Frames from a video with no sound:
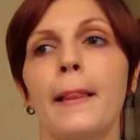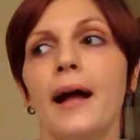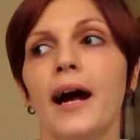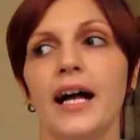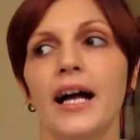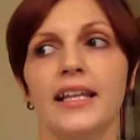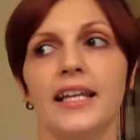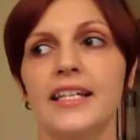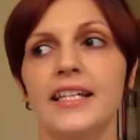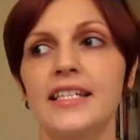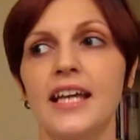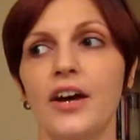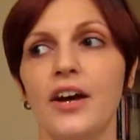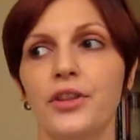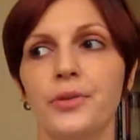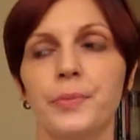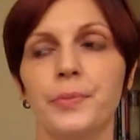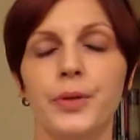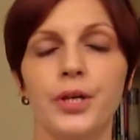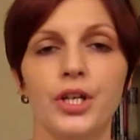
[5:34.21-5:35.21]
I liked how
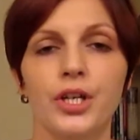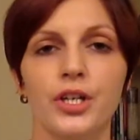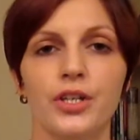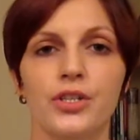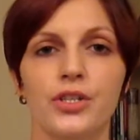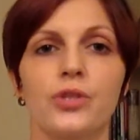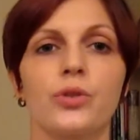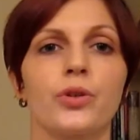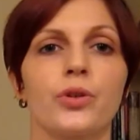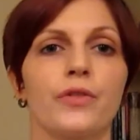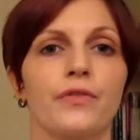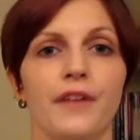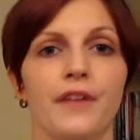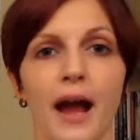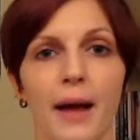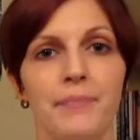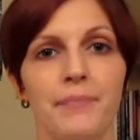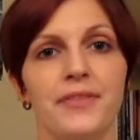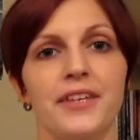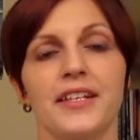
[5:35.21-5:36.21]
the book sort of
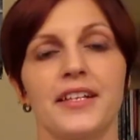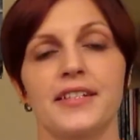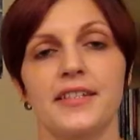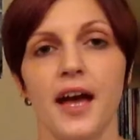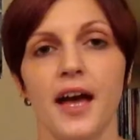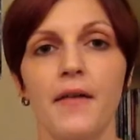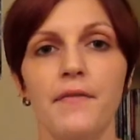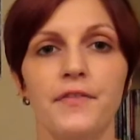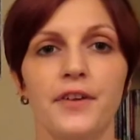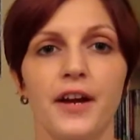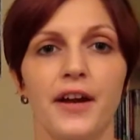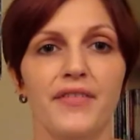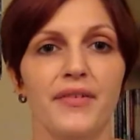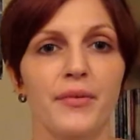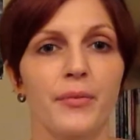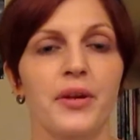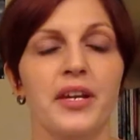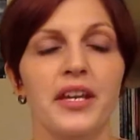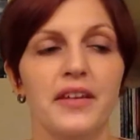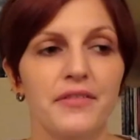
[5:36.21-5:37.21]
wrapped things up for
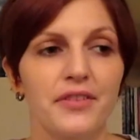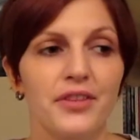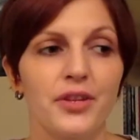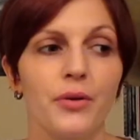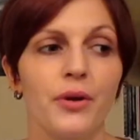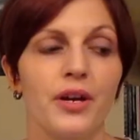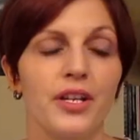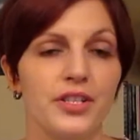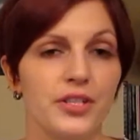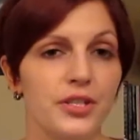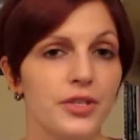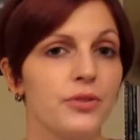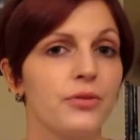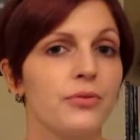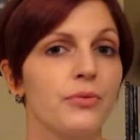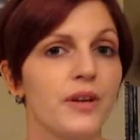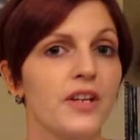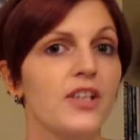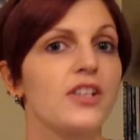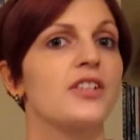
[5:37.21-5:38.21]
everyone, even though I do
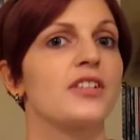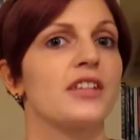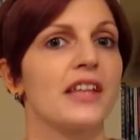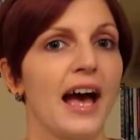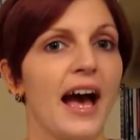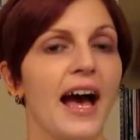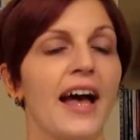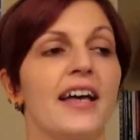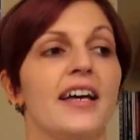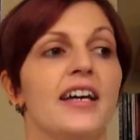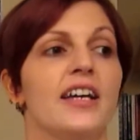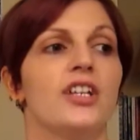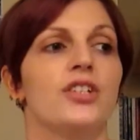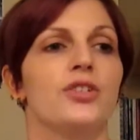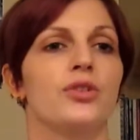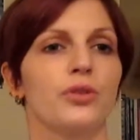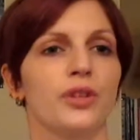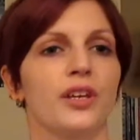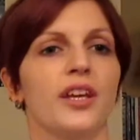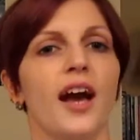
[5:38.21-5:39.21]
wish that
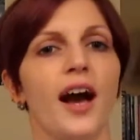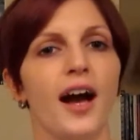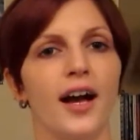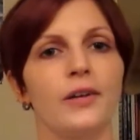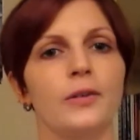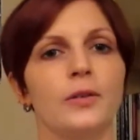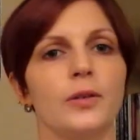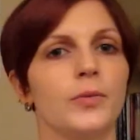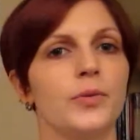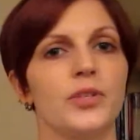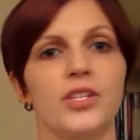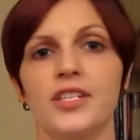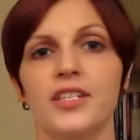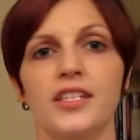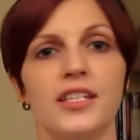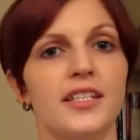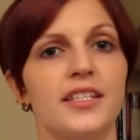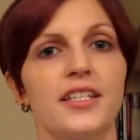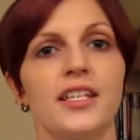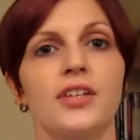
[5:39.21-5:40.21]
Julie Kagawa would just
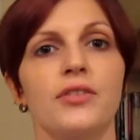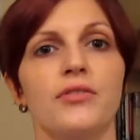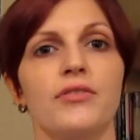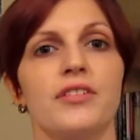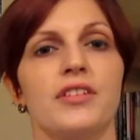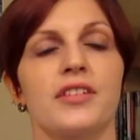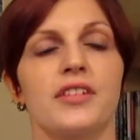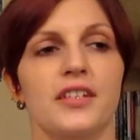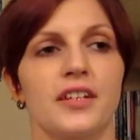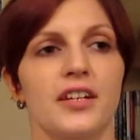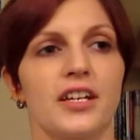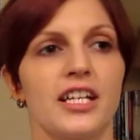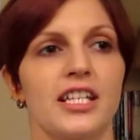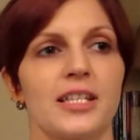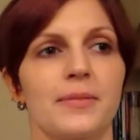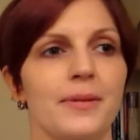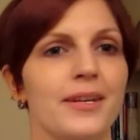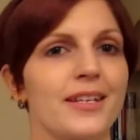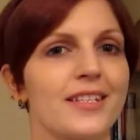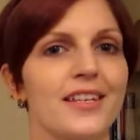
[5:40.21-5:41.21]
continue the series,
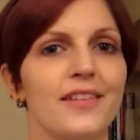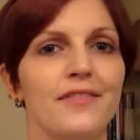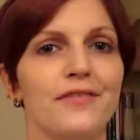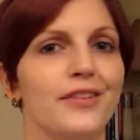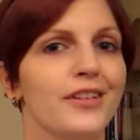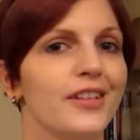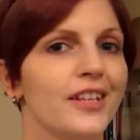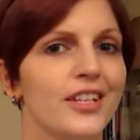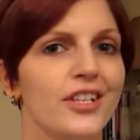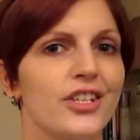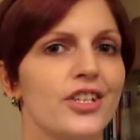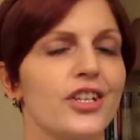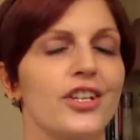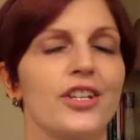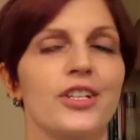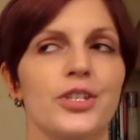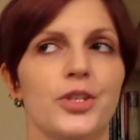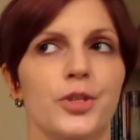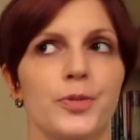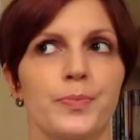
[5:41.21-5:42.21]
because I feel like she
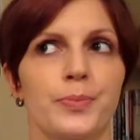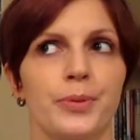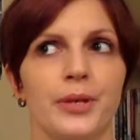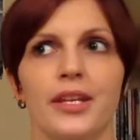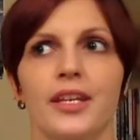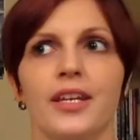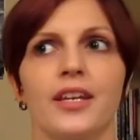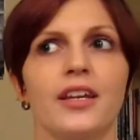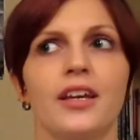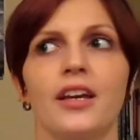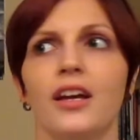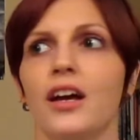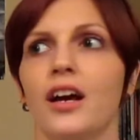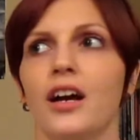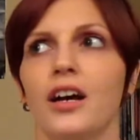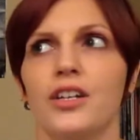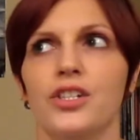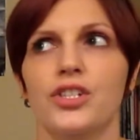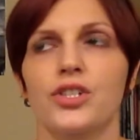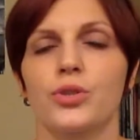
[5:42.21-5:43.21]
could spin
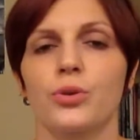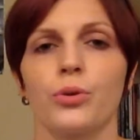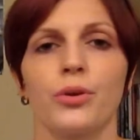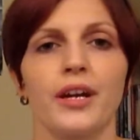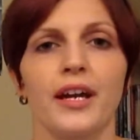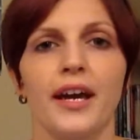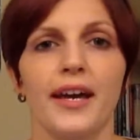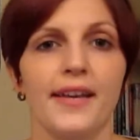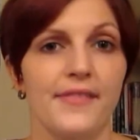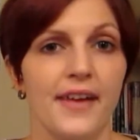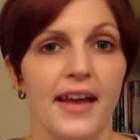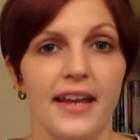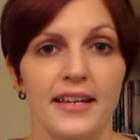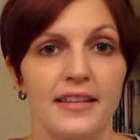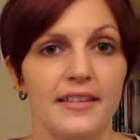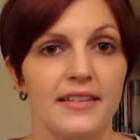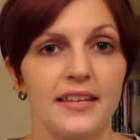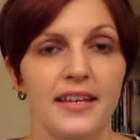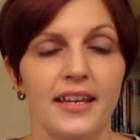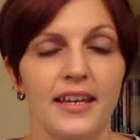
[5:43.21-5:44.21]
a story out of
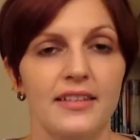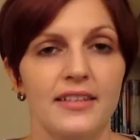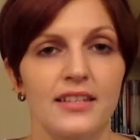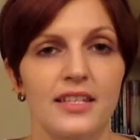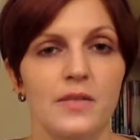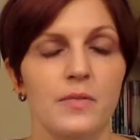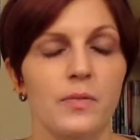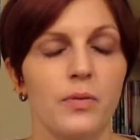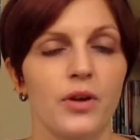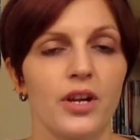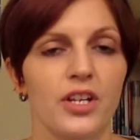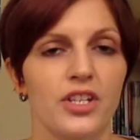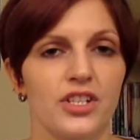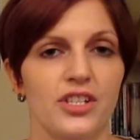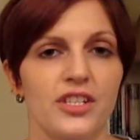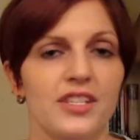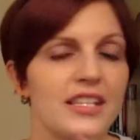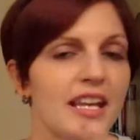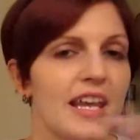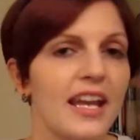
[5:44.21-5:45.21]
anything at this point.
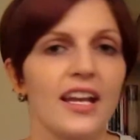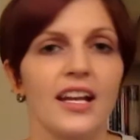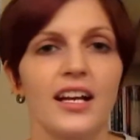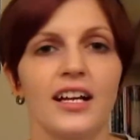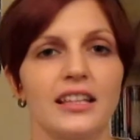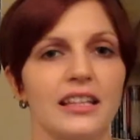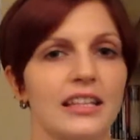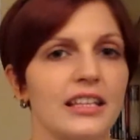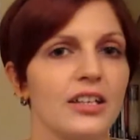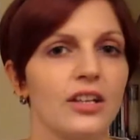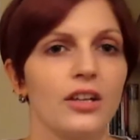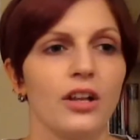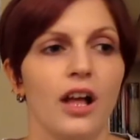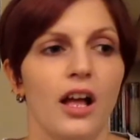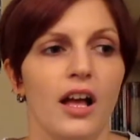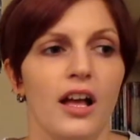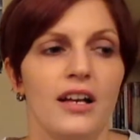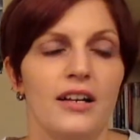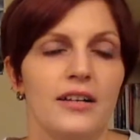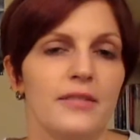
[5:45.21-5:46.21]
Just take a little
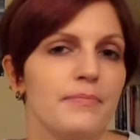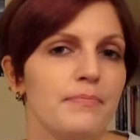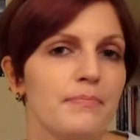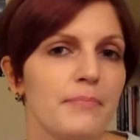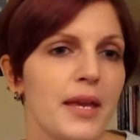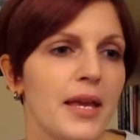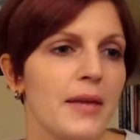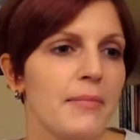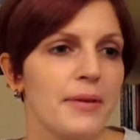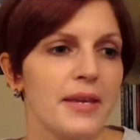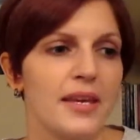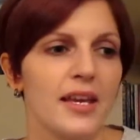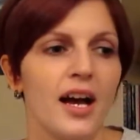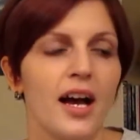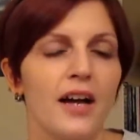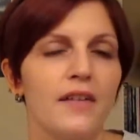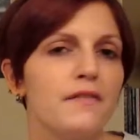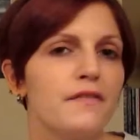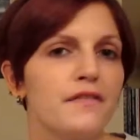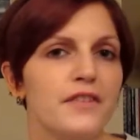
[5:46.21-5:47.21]
maybe
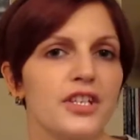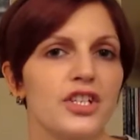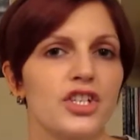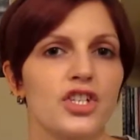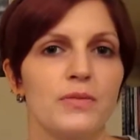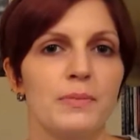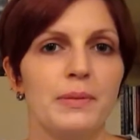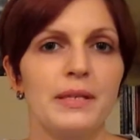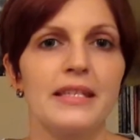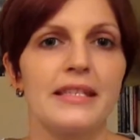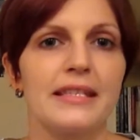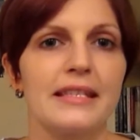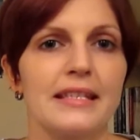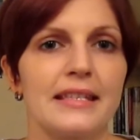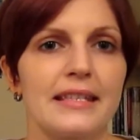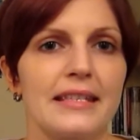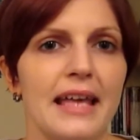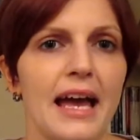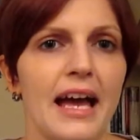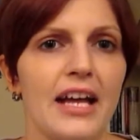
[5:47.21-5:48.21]
unfinished business
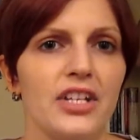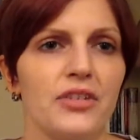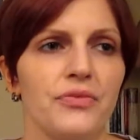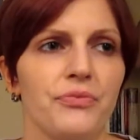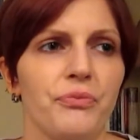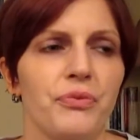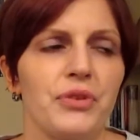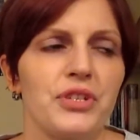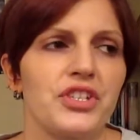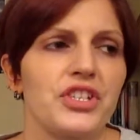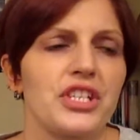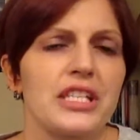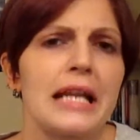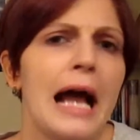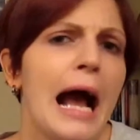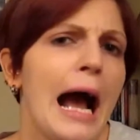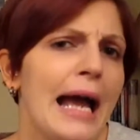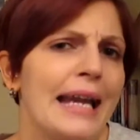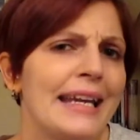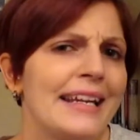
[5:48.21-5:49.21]
that was just
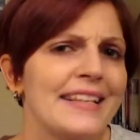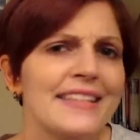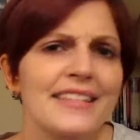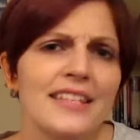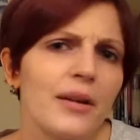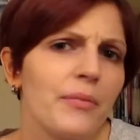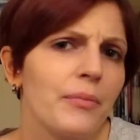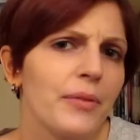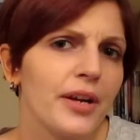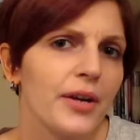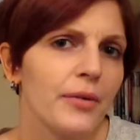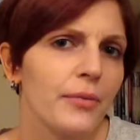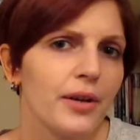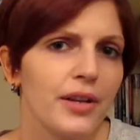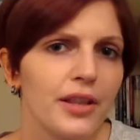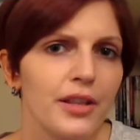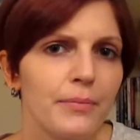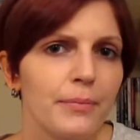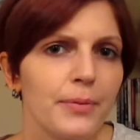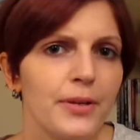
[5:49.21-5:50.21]
hiding somewhere in one
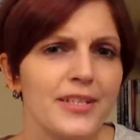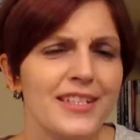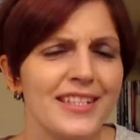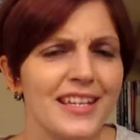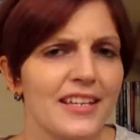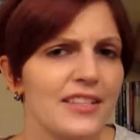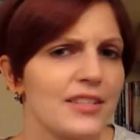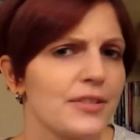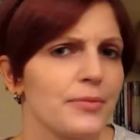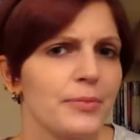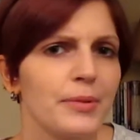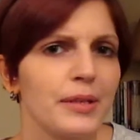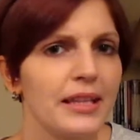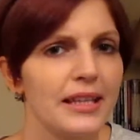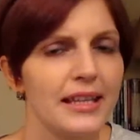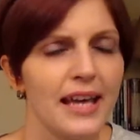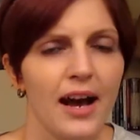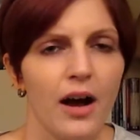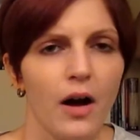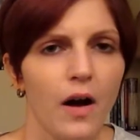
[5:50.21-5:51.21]
of the books that isn't really
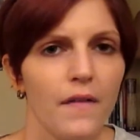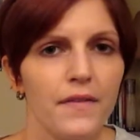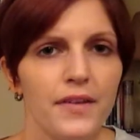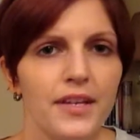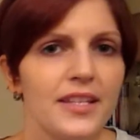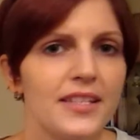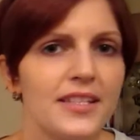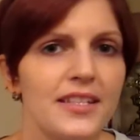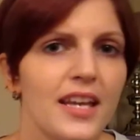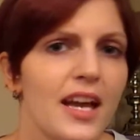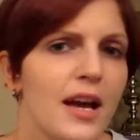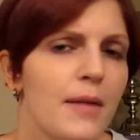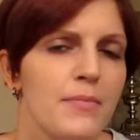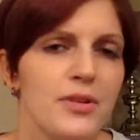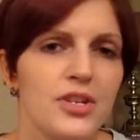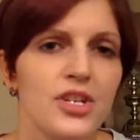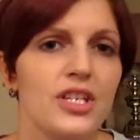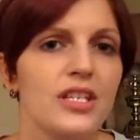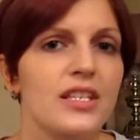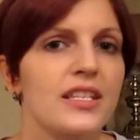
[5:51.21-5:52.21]
that obvious, but
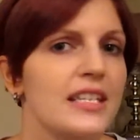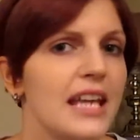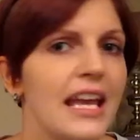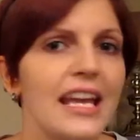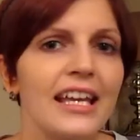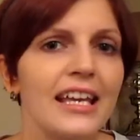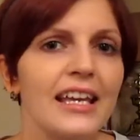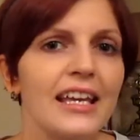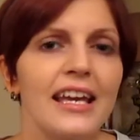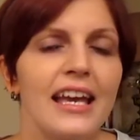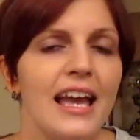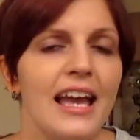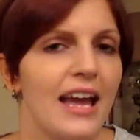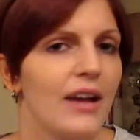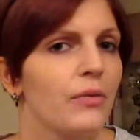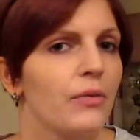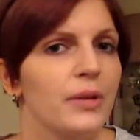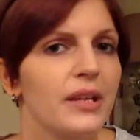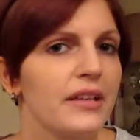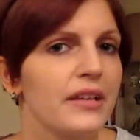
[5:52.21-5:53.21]
just take it
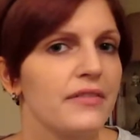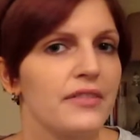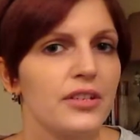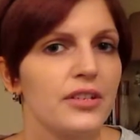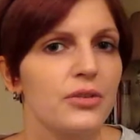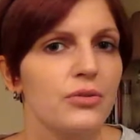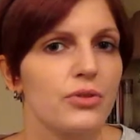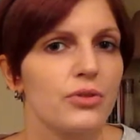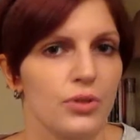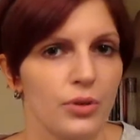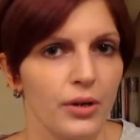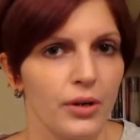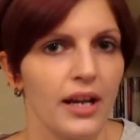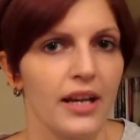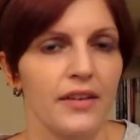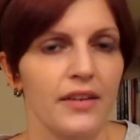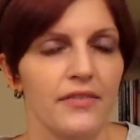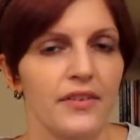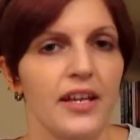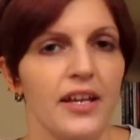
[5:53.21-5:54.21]
and weave a new story
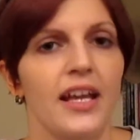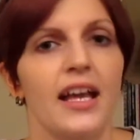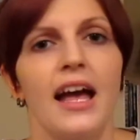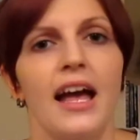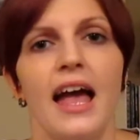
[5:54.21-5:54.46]
out of it.